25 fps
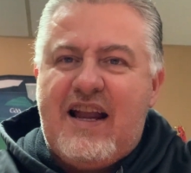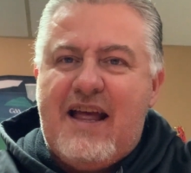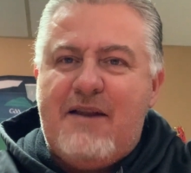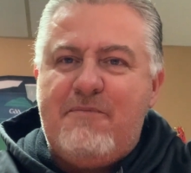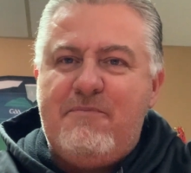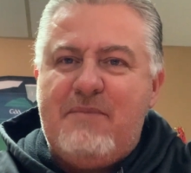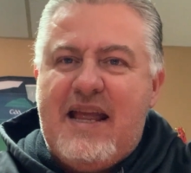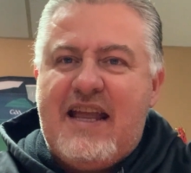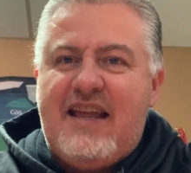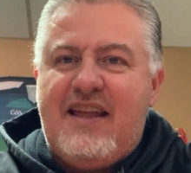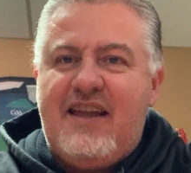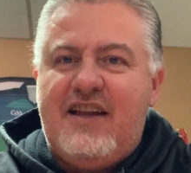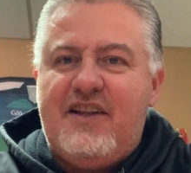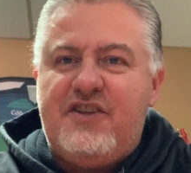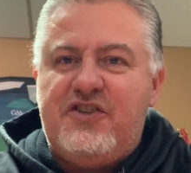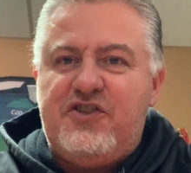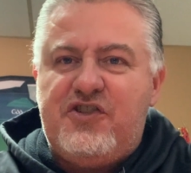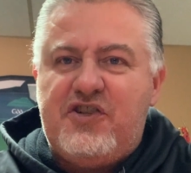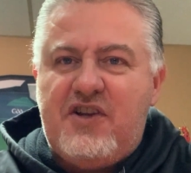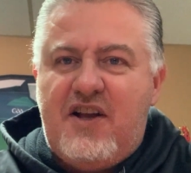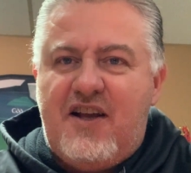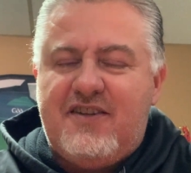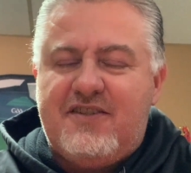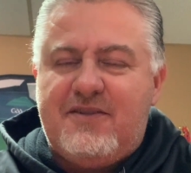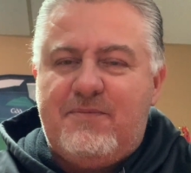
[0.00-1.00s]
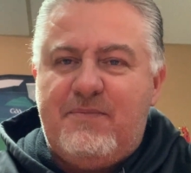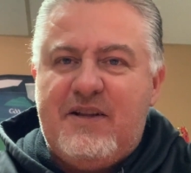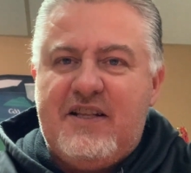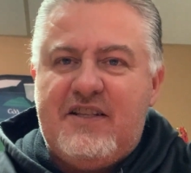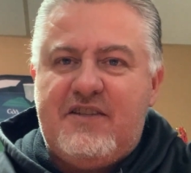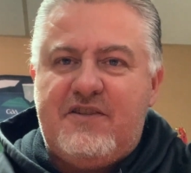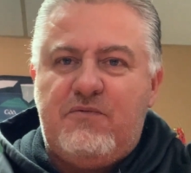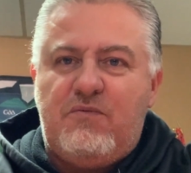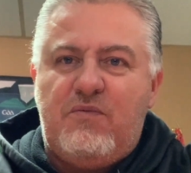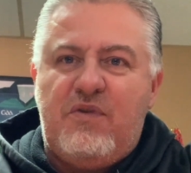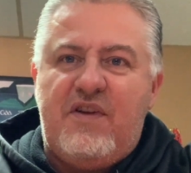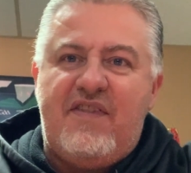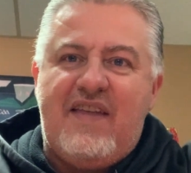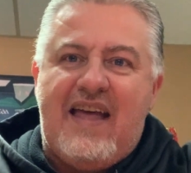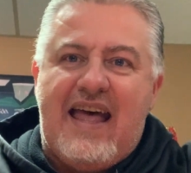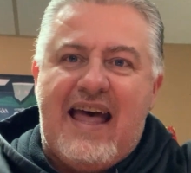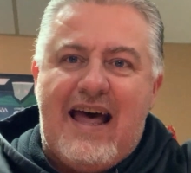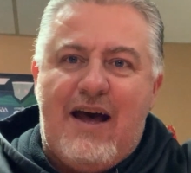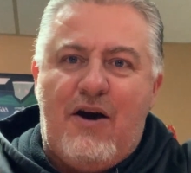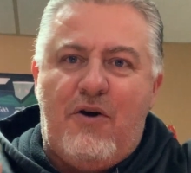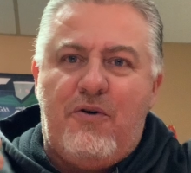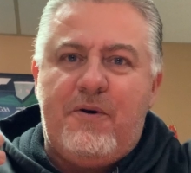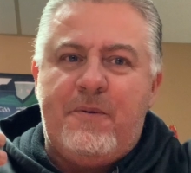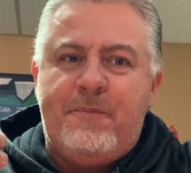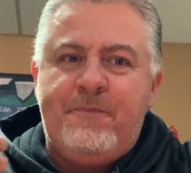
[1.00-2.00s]
on making adjustments
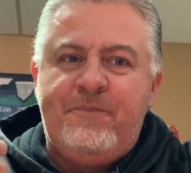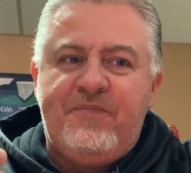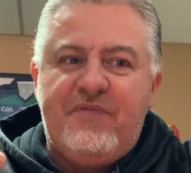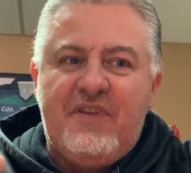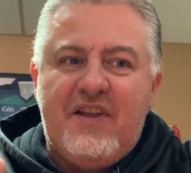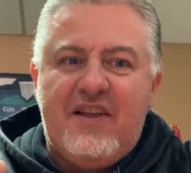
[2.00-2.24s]
without